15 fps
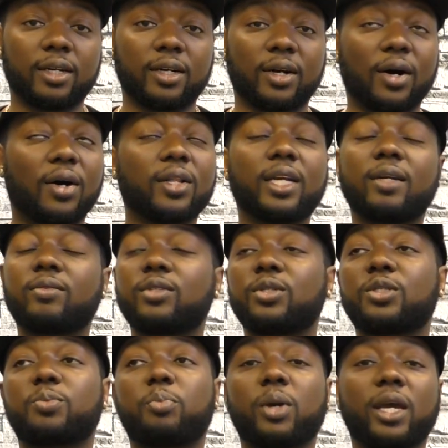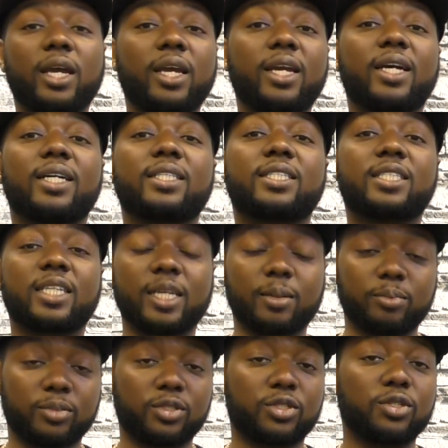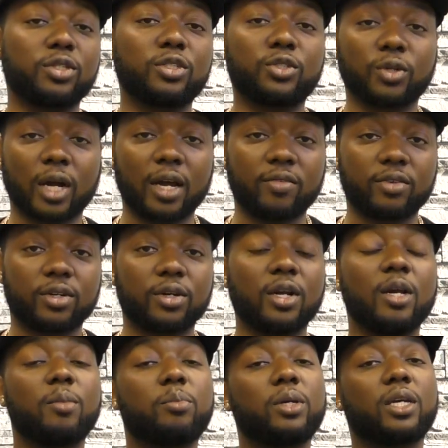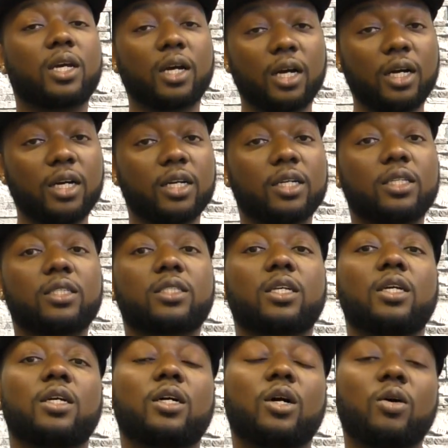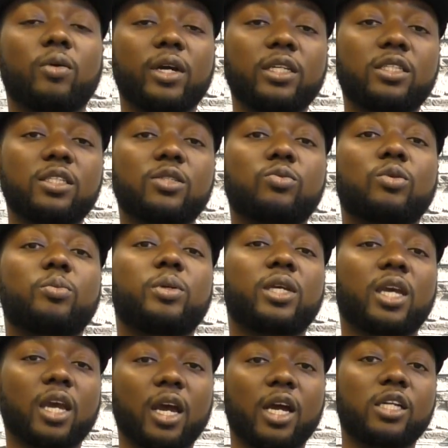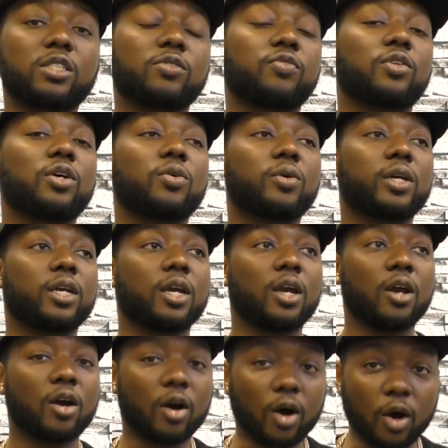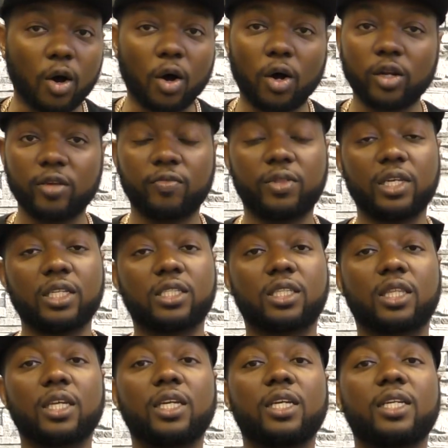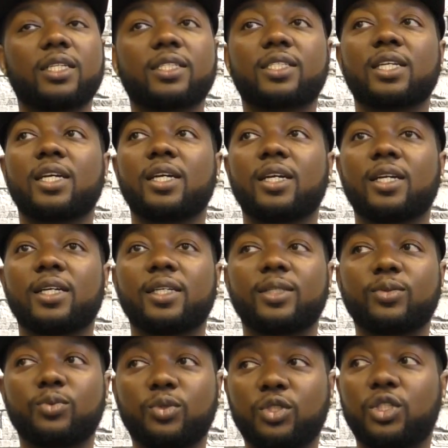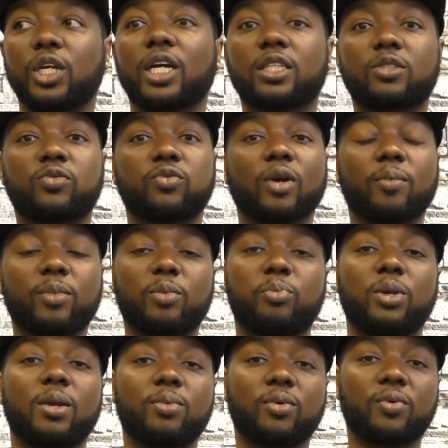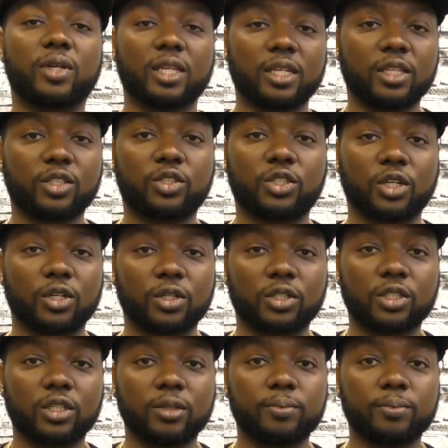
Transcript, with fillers: All they have to do is pay a tip to the driver because Oasis will be cash flowing all of these things just from the people within the church.